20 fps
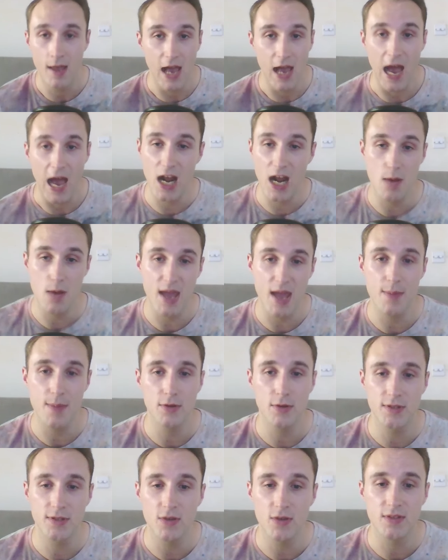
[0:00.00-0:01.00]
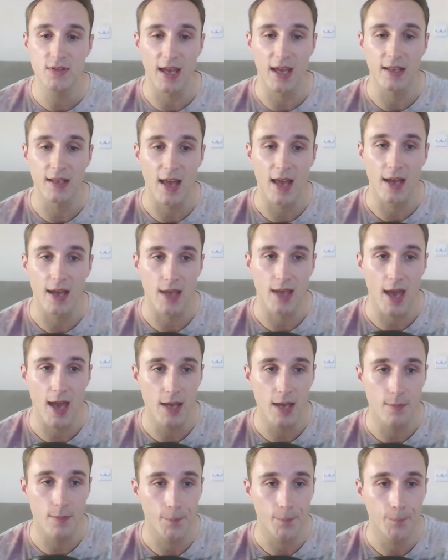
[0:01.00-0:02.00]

and I'm able to take that game.